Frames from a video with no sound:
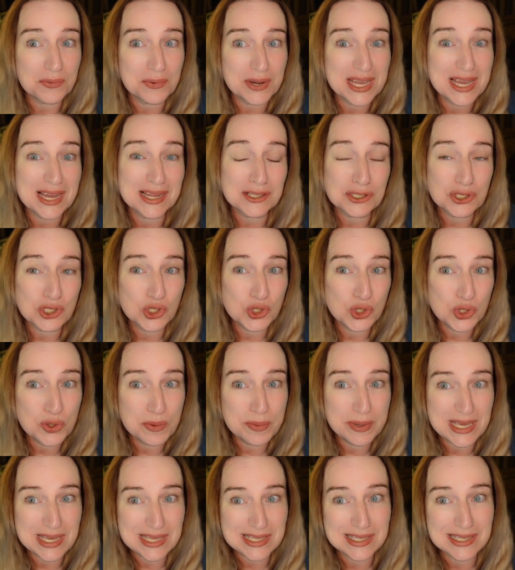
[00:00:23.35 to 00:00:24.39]
we had two
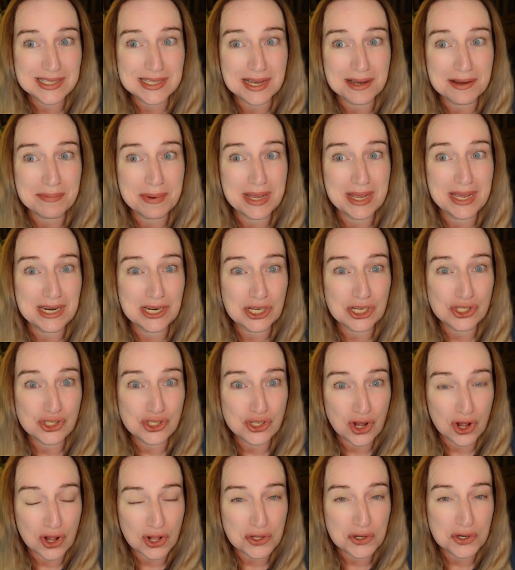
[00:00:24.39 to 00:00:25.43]
pieces I paid a
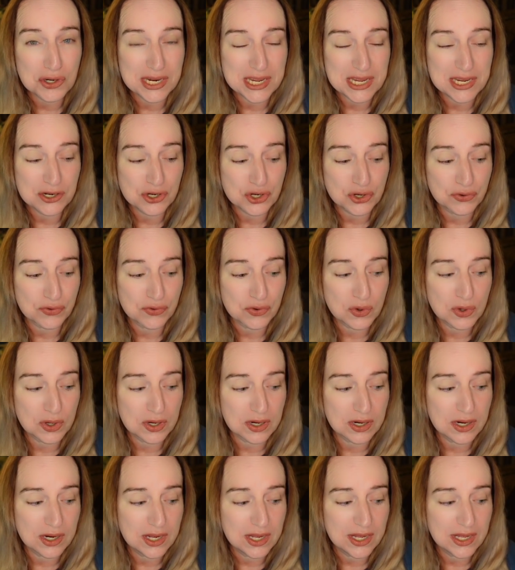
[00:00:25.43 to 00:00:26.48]
dollar each
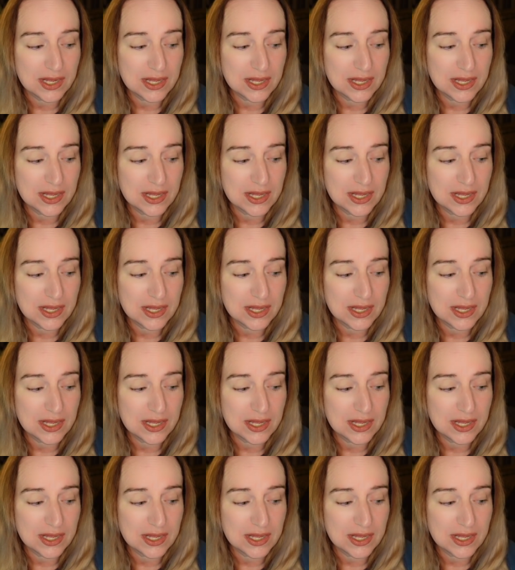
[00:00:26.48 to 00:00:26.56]
for